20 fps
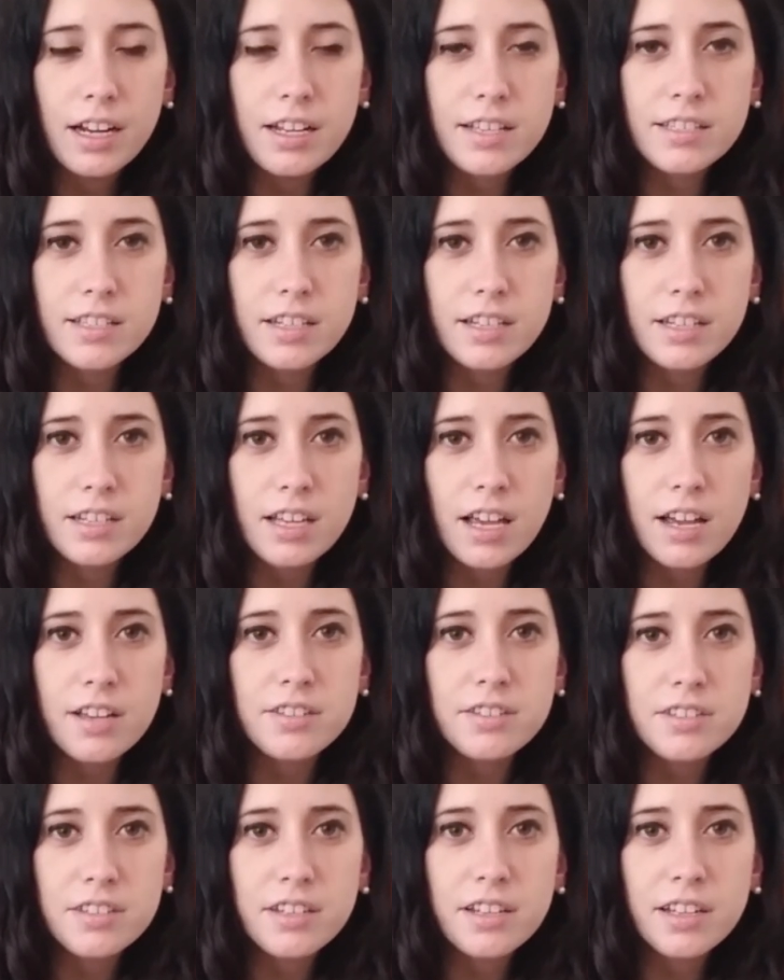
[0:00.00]
he said,
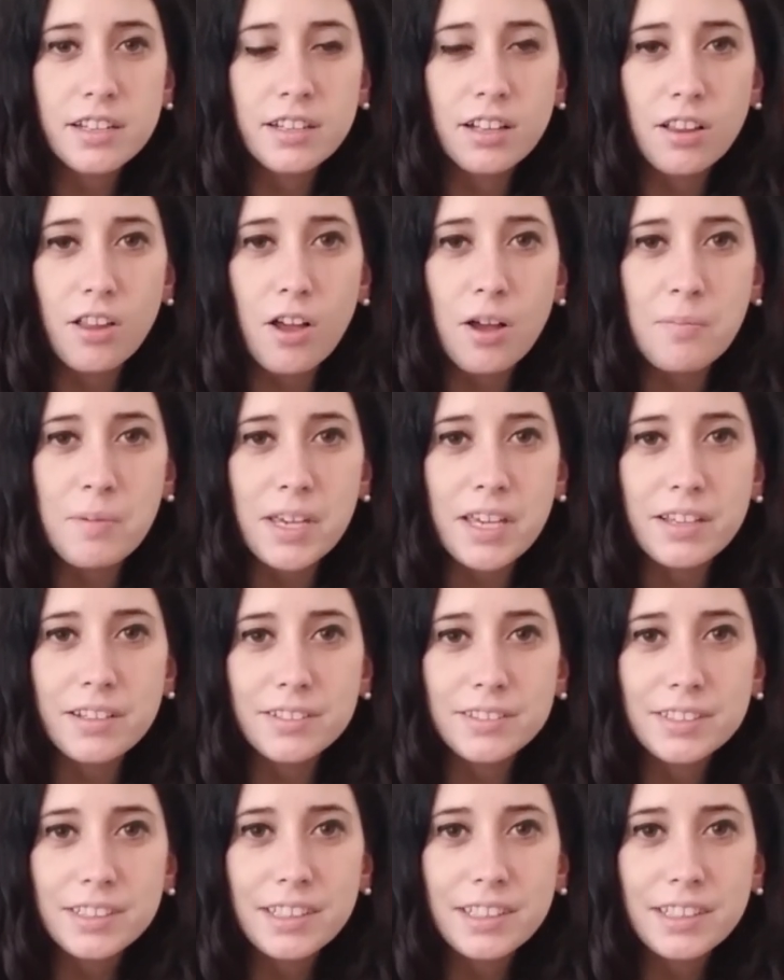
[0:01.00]
yes, in the lobby.